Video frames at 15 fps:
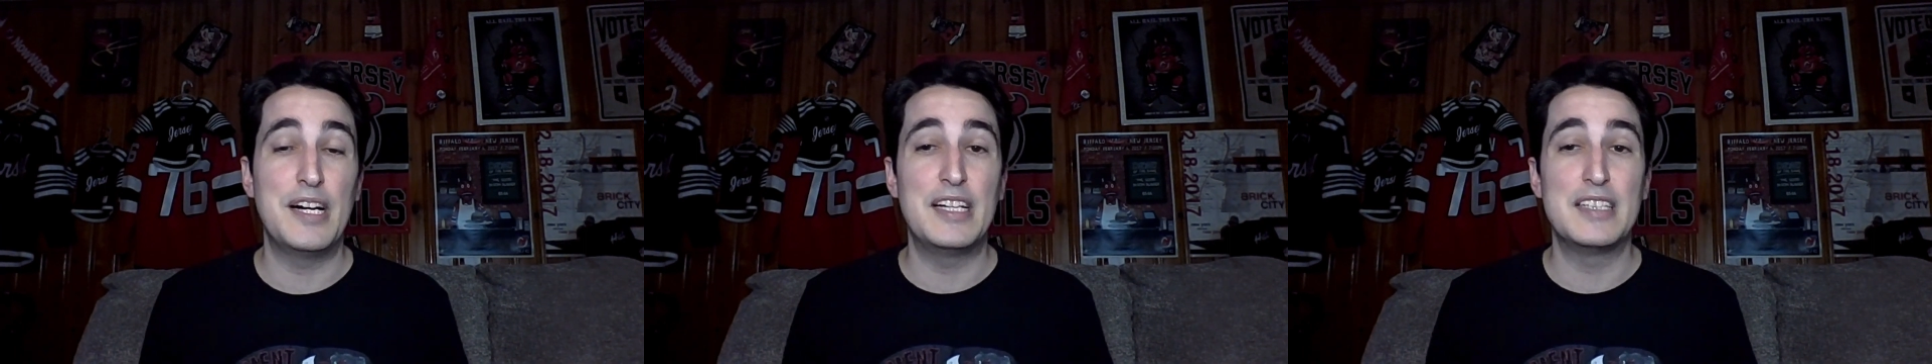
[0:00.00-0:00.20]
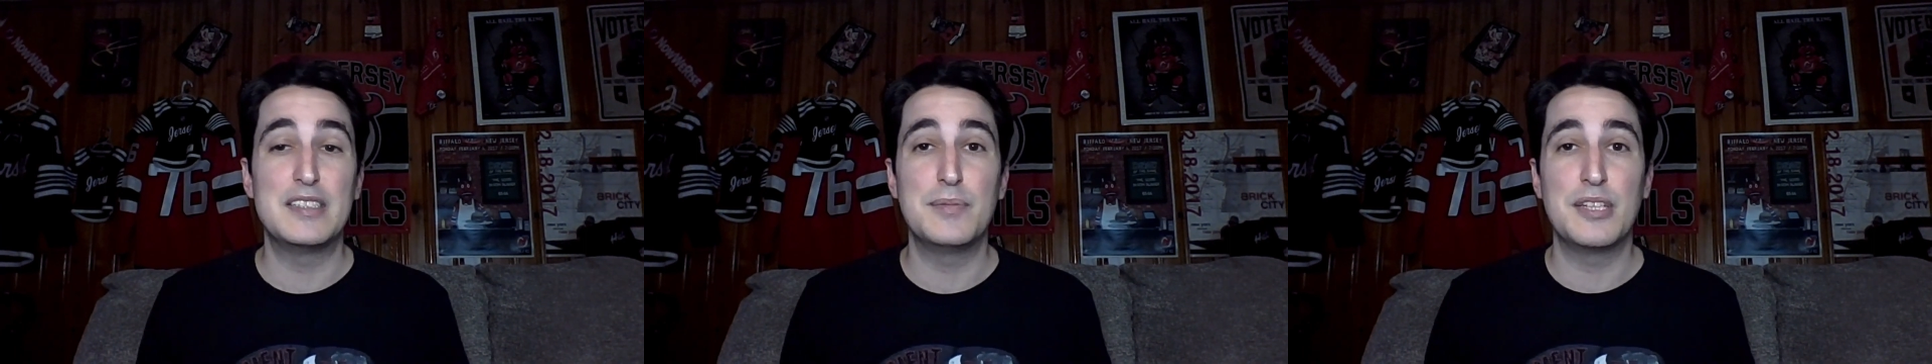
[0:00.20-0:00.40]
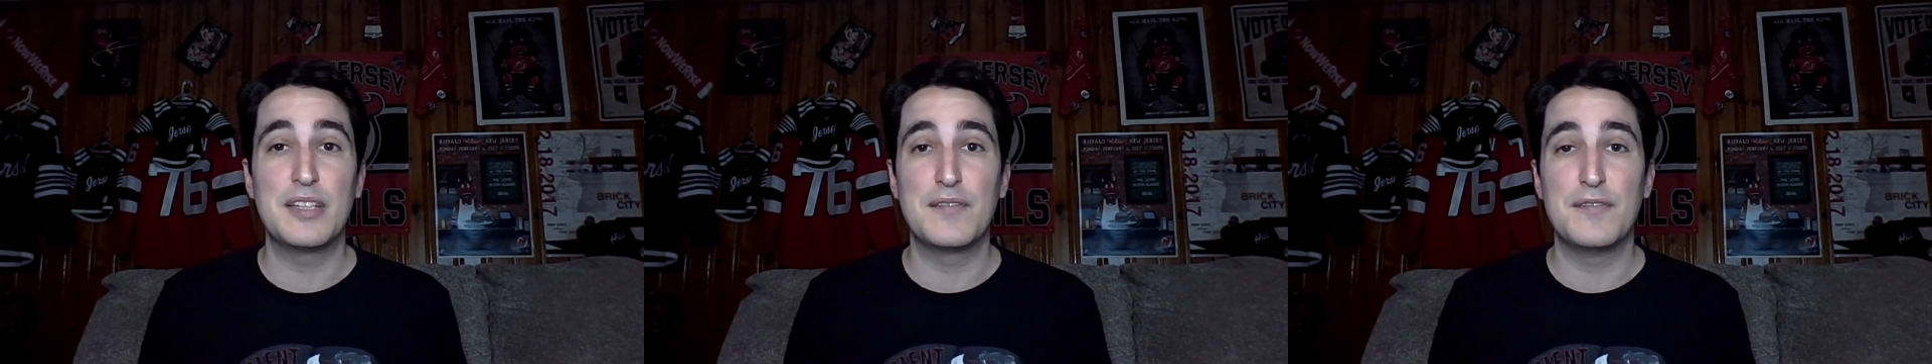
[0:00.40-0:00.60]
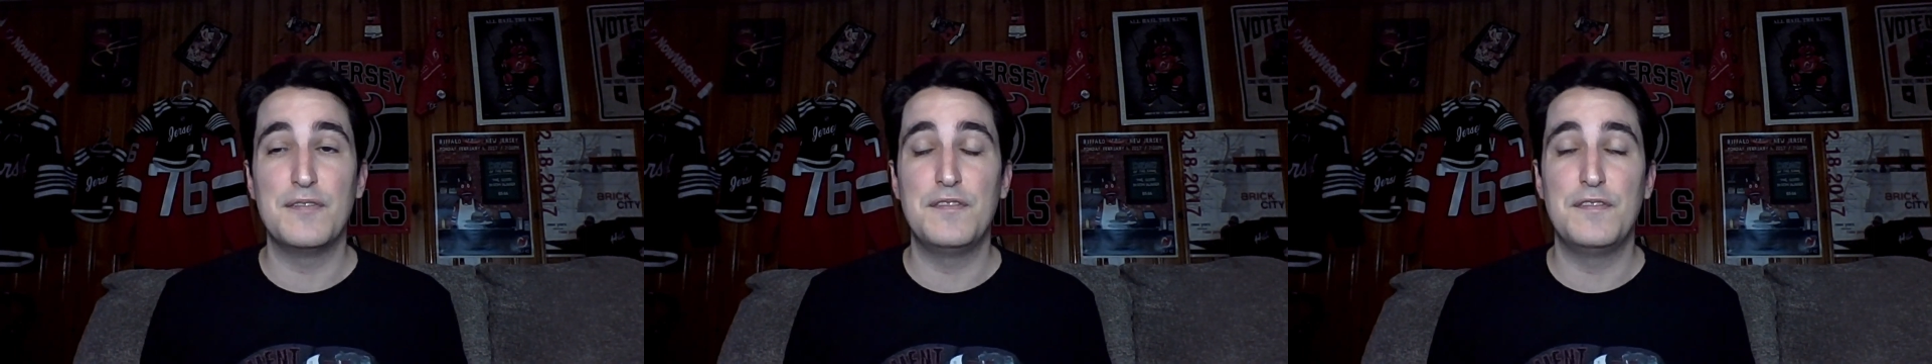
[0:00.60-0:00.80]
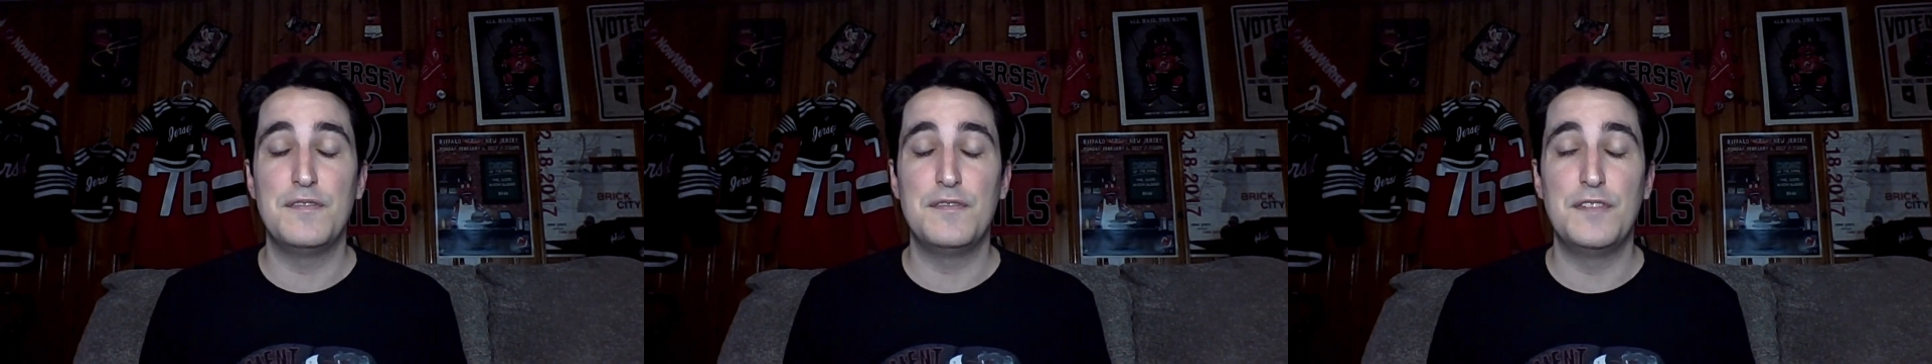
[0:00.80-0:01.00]
possibly can
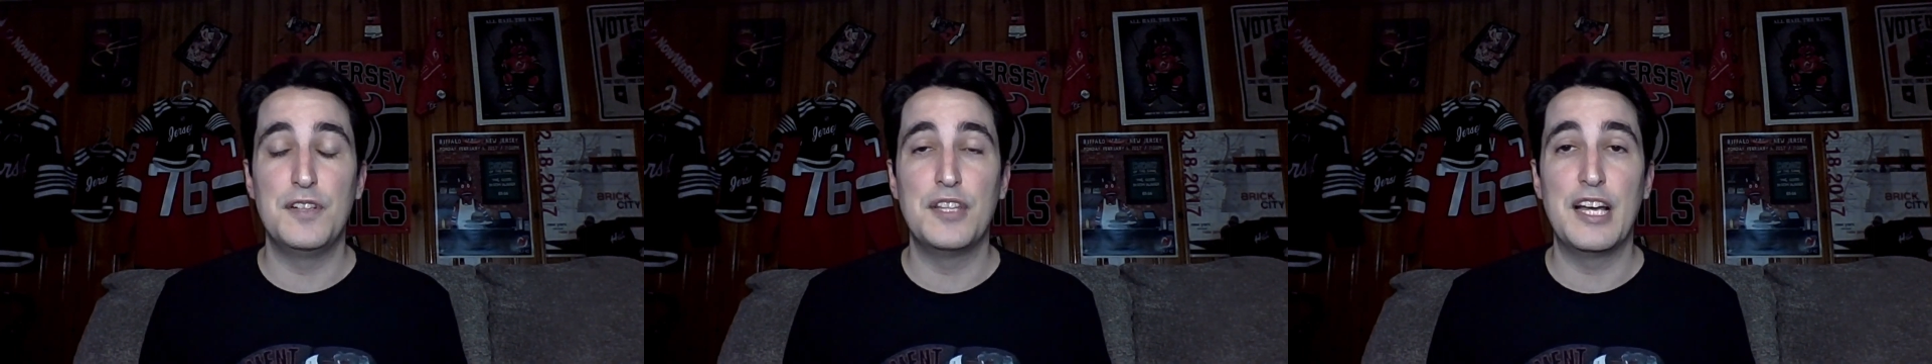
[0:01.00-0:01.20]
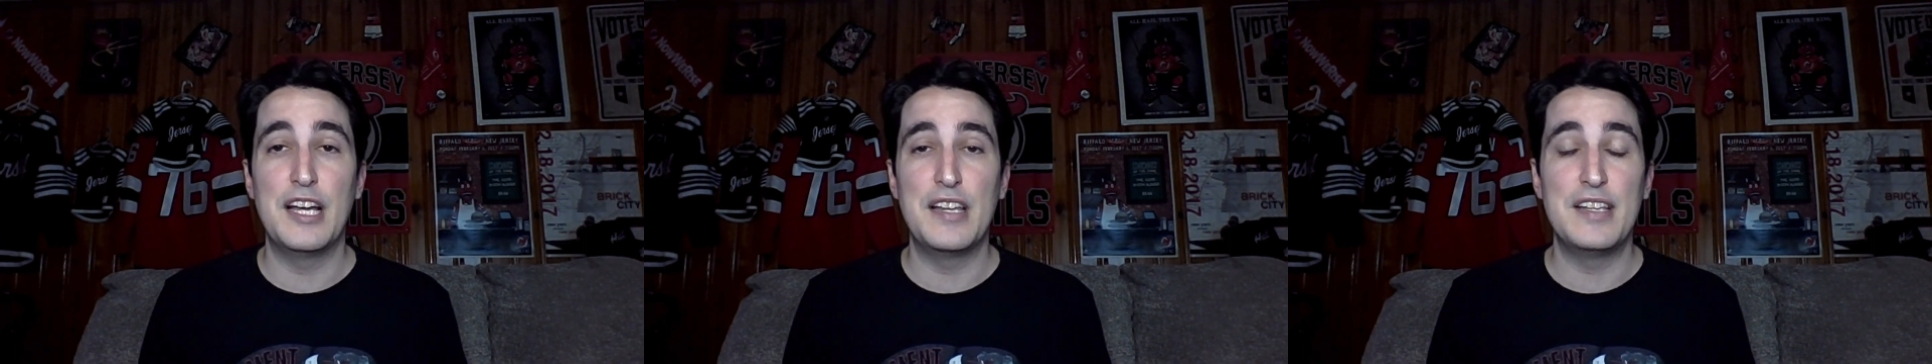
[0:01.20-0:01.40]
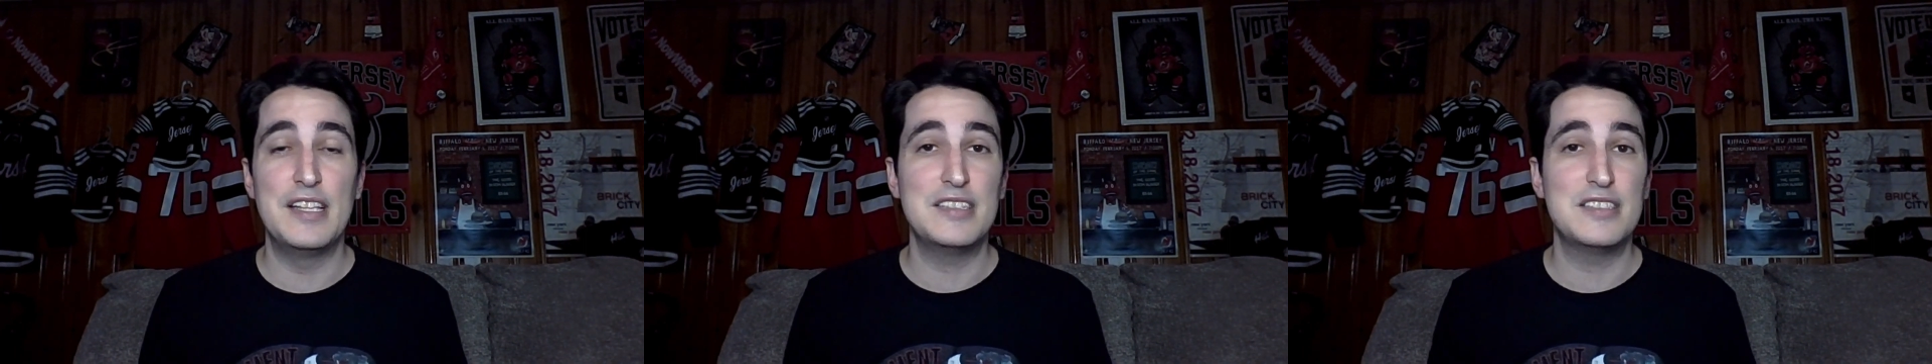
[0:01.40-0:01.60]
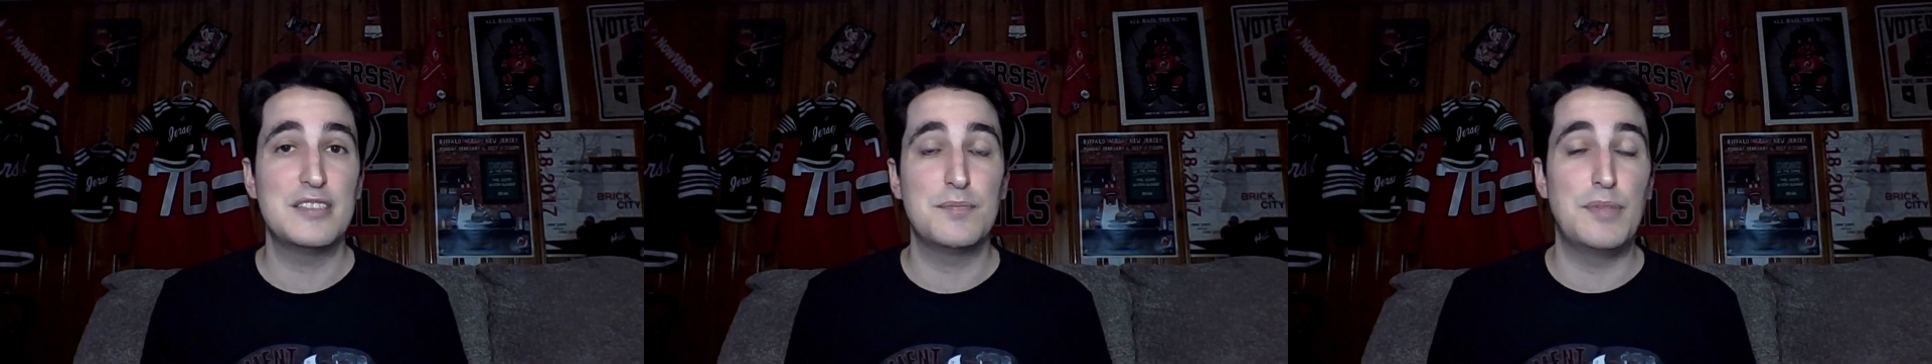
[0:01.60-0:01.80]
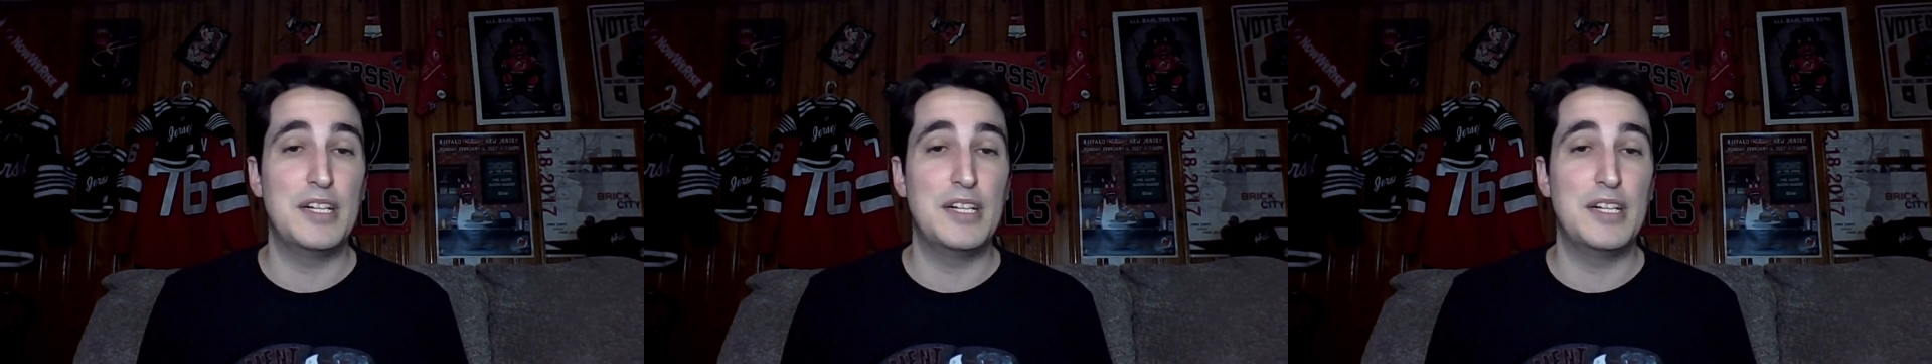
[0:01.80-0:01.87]
fill that niche,